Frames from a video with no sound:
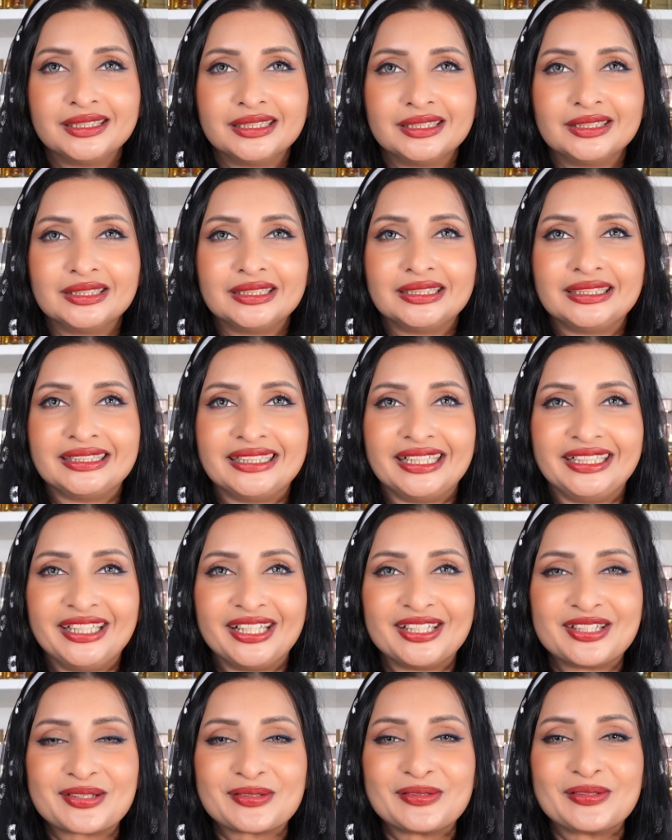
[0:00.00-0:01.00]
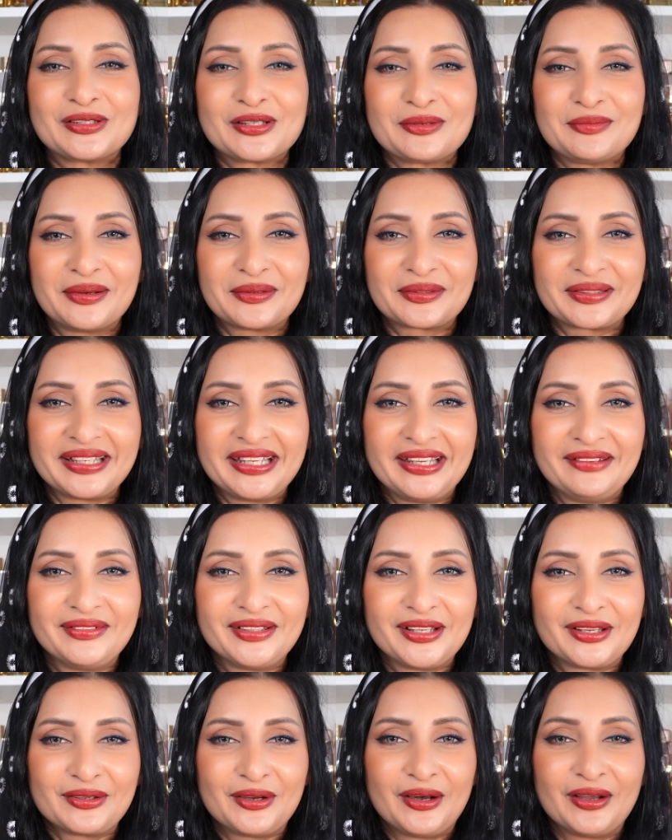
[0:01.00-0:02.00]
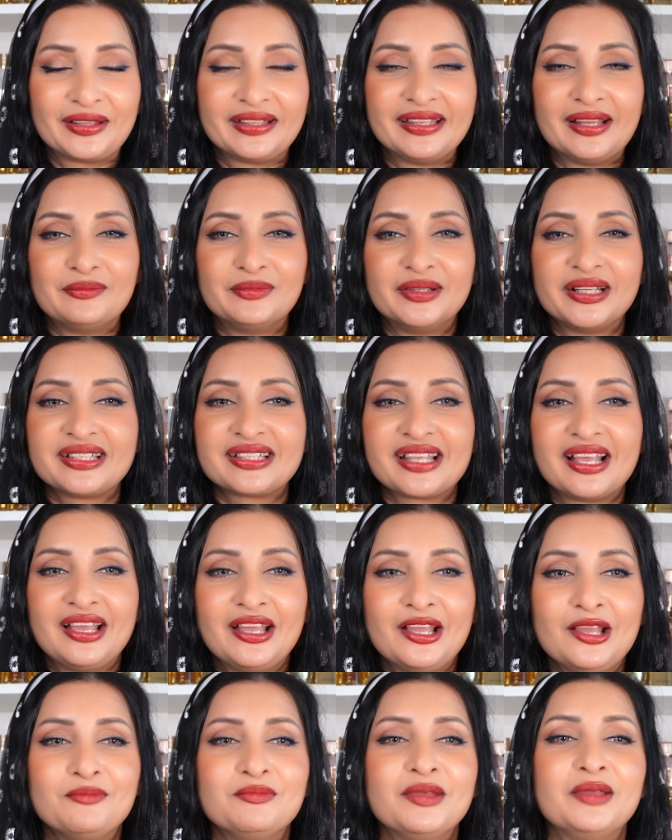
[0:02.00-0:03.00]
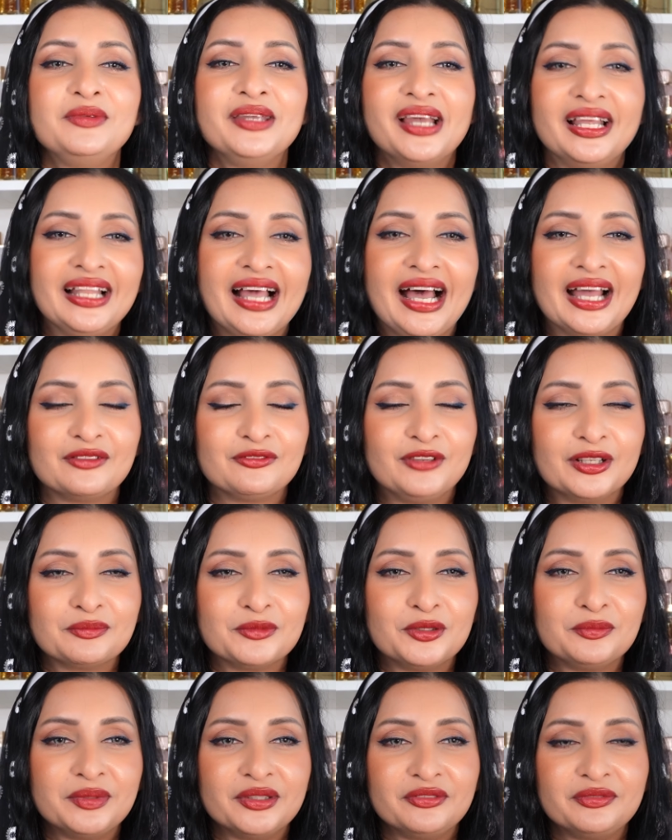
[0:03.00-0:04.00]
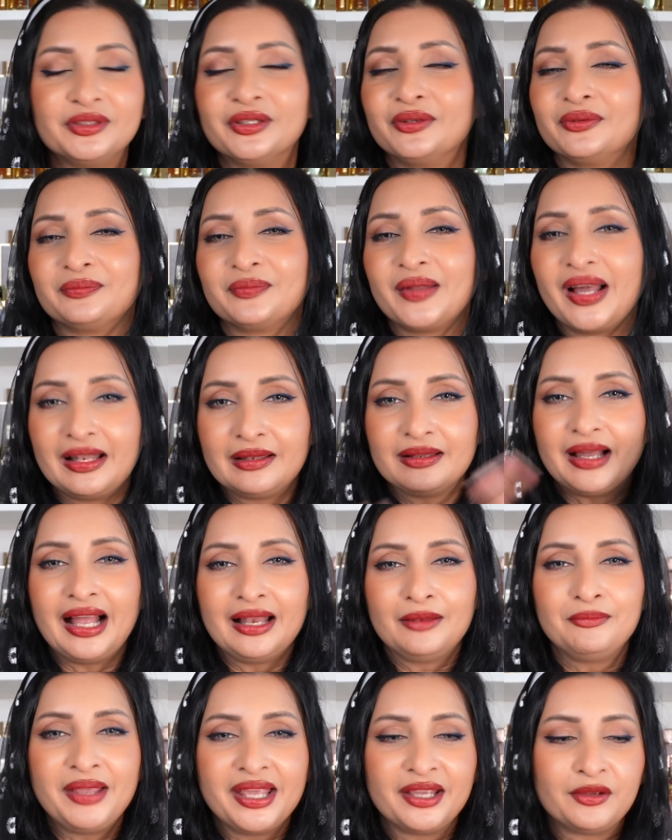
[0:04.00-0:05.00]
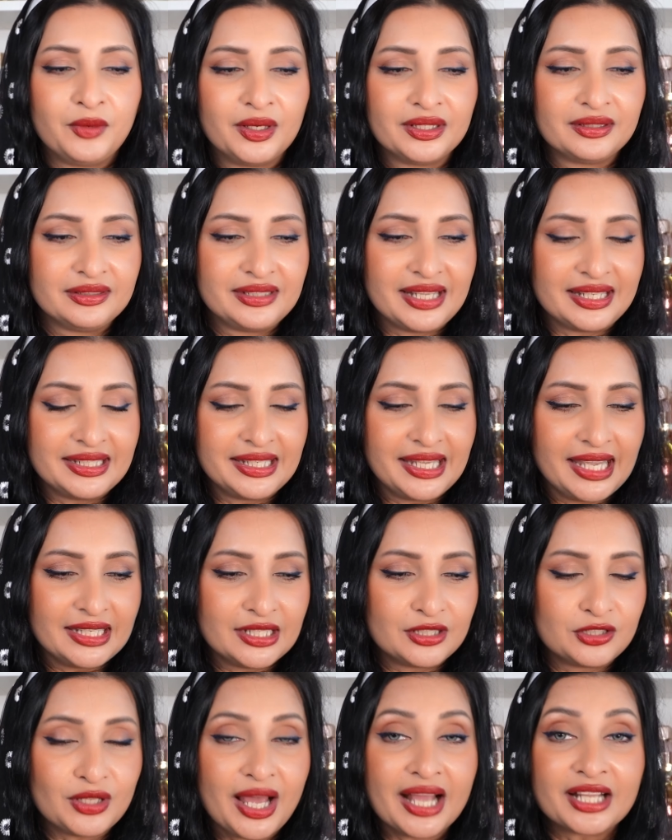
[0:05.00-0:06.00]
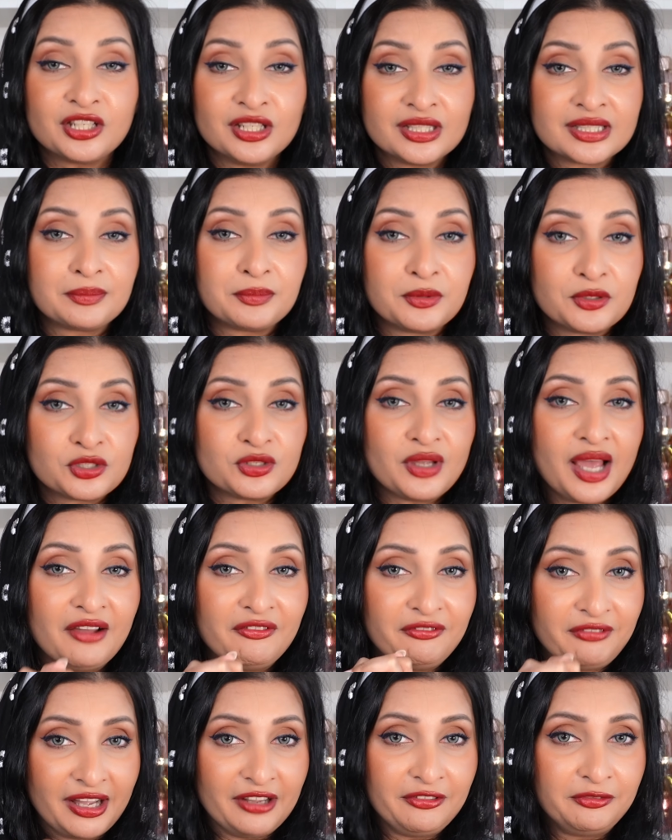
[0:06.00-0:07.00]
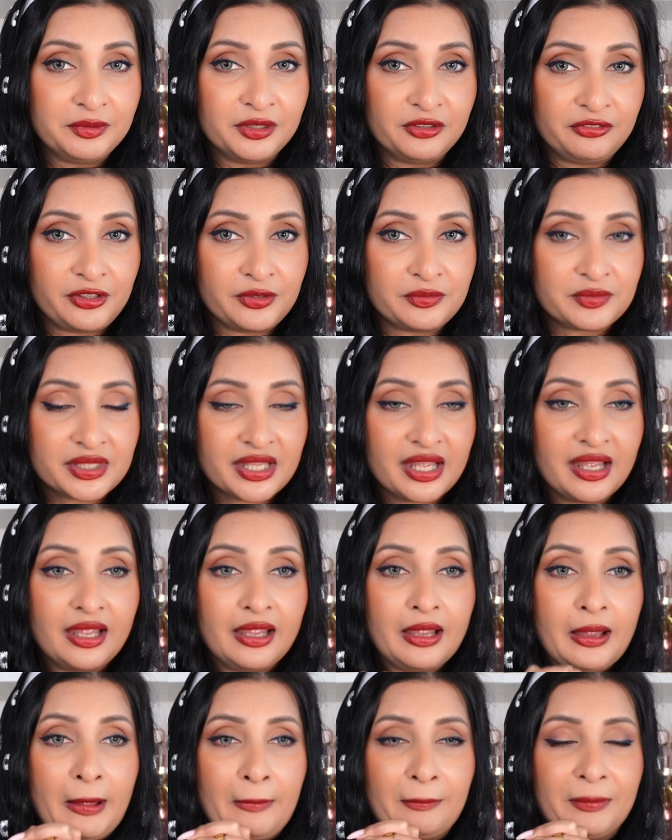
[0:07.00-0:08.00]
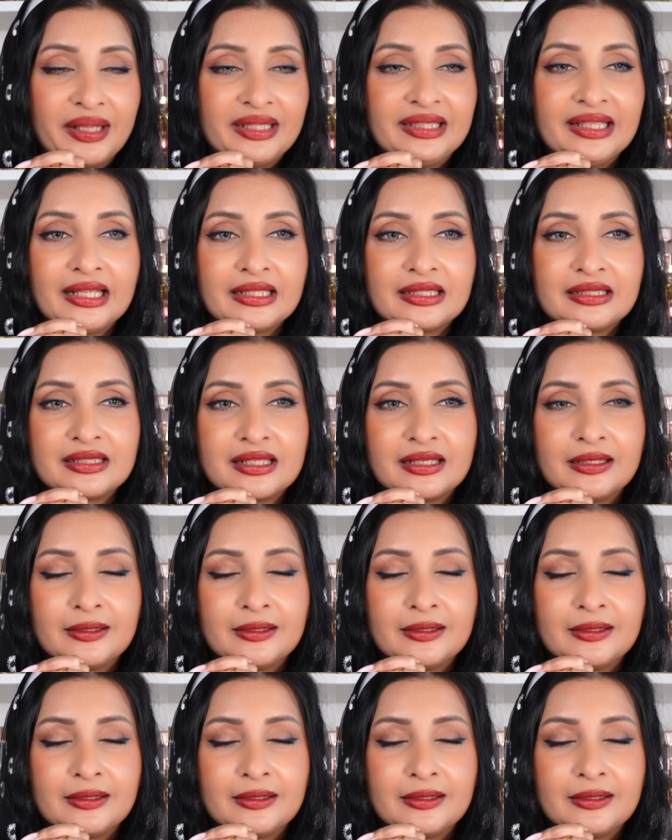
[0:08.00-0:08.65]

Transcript: I just told you about even and odd numbers. Maybe I'll add one more perfume. No, I'll make one dedicated to, actually it's supposed to have 5 perfumes, but that